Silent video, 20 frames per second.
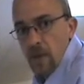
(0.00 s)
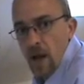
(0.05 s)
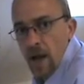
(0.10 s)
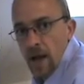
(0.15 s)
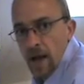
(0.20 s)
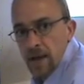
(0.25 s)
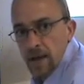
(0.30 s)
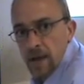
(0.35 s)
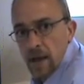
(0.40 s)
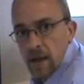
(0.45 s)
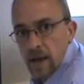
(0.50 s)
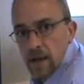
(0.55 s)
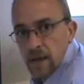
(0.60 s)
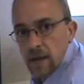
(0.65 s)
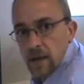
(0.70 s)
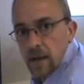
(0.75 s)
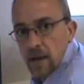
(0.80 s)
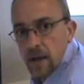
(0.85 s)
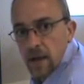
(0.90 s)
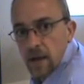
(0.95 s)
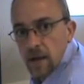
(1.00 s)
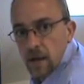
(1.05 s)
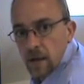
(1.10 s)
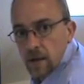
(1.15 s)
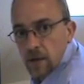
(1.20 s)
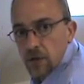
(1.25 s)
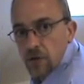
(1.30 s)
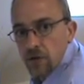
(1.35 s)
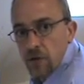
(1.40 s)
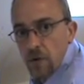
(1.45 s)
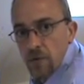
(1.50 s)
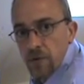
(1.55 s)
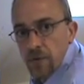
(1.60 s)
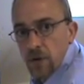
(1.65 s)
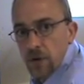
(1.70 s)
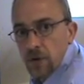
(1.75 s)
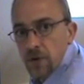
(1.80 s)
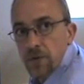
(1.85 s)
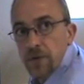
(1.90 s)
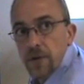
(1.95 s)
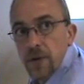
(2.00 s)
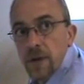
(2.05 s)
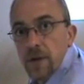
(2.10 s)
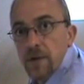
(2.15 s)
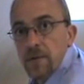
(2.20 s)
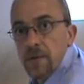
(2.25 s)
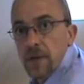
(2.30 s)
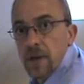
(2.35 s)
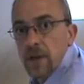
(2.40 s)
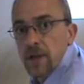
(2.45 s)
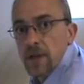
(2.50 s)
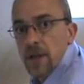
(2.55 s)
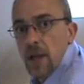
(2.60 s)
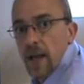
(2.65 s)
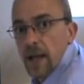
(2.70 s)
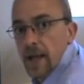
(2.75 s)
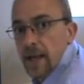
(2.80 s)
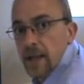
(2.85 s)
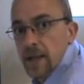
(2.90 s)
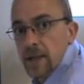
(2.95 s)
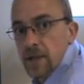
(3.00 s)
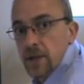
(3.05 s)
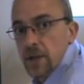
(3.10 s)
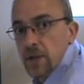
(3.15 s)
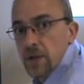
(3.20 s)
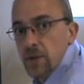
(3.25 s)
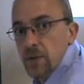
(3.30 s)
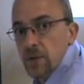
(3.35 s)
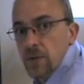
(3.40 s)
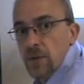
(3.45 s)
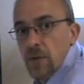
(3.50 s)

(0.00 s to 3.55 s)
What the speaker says: and a control philosophy that feeds that into